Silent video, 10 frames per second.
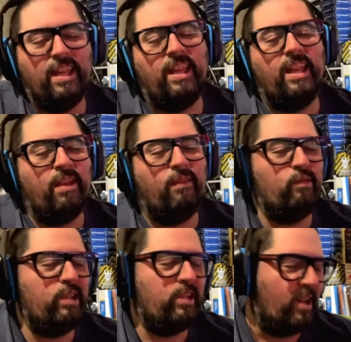
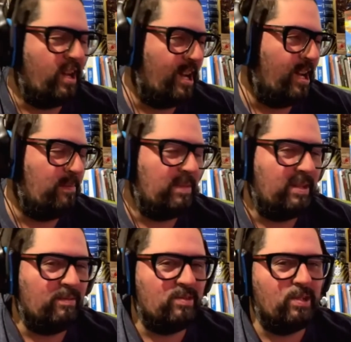every time, and
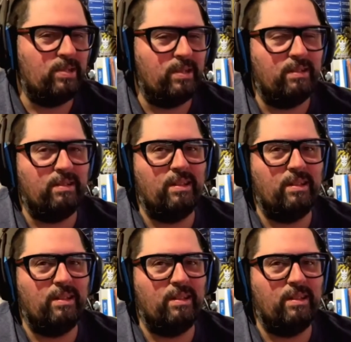it was just a